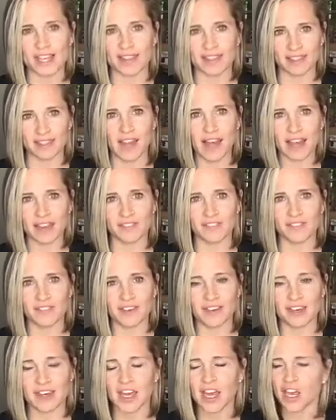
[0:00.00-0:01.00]
in life.
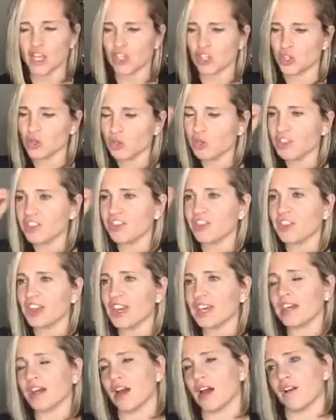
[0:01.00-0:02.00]
You
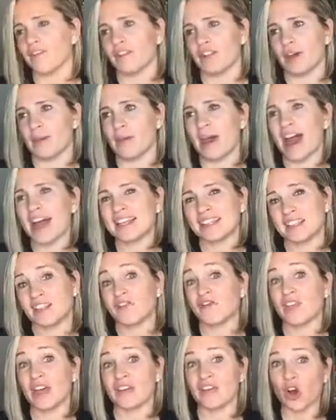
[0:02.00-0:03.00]
think of them as
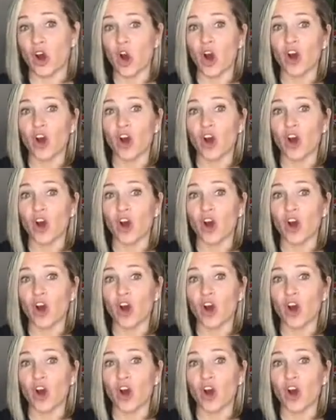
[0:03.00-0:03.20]
if they've